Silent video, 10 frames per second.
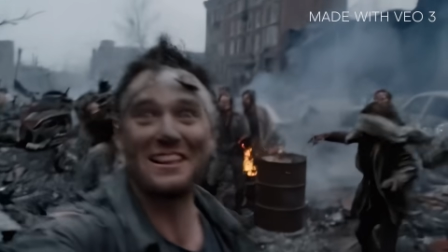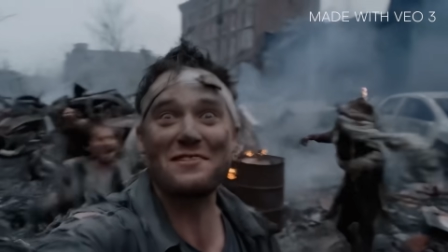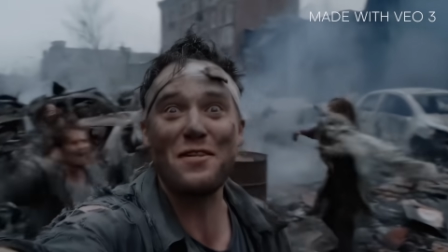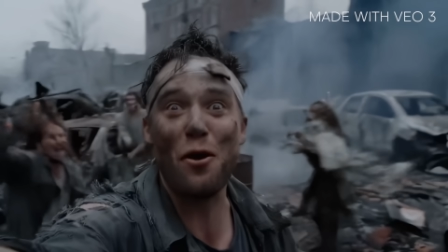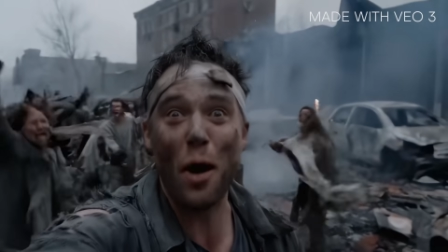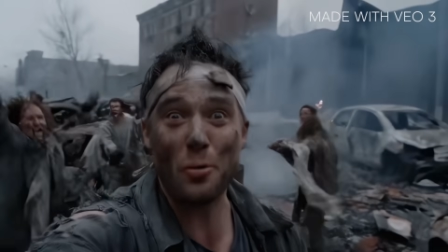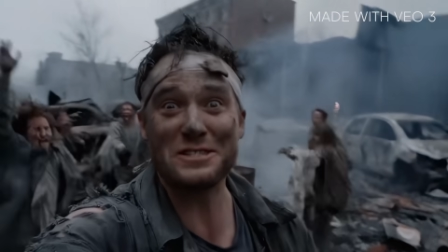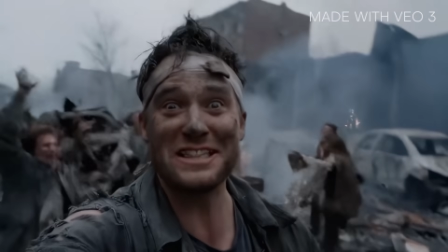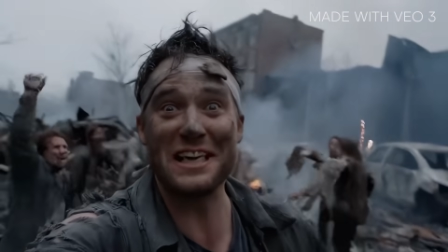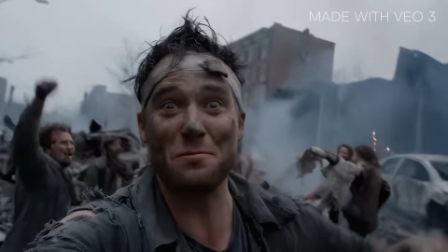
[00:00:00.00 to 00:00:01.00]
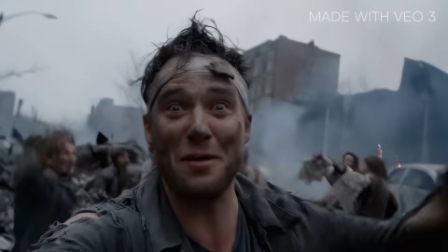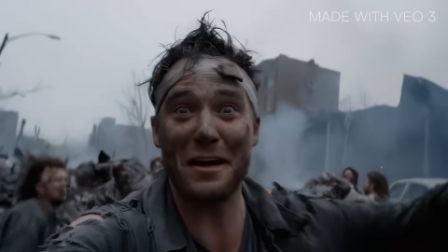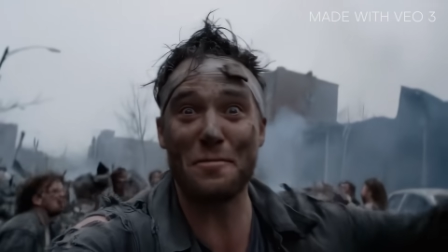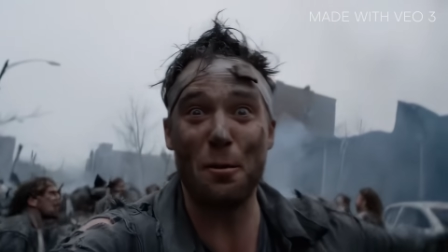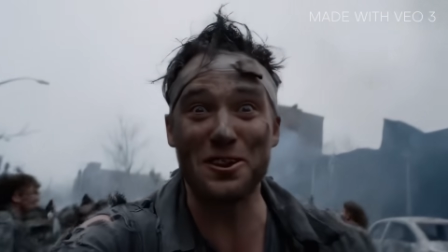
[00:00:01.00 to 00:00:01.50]
I don't even know what we're
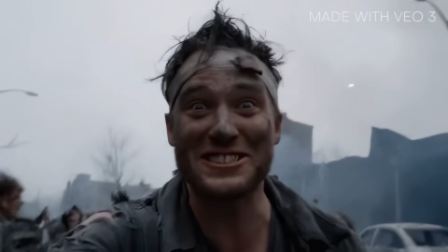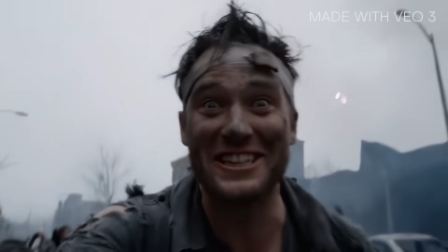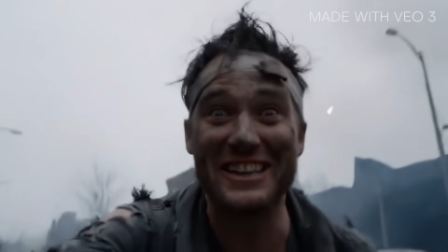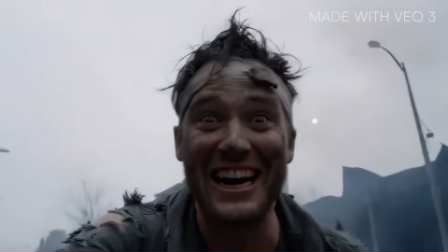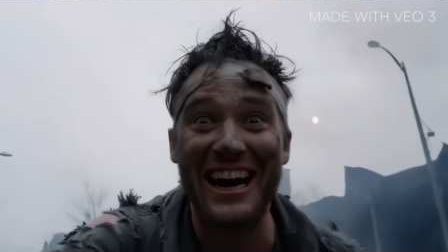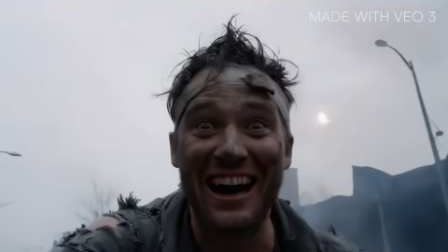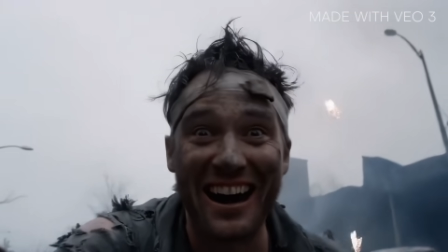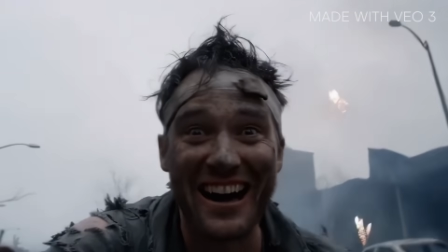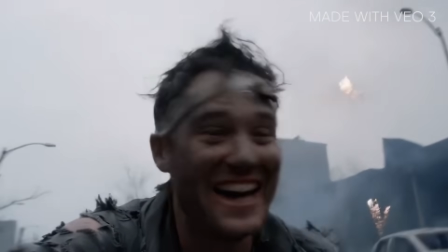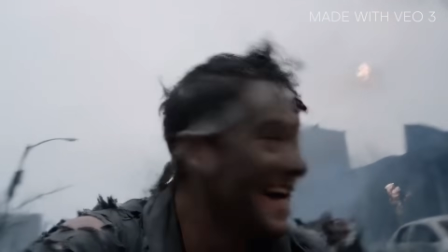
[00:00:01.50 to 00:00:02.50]
celebrating, but we're still here.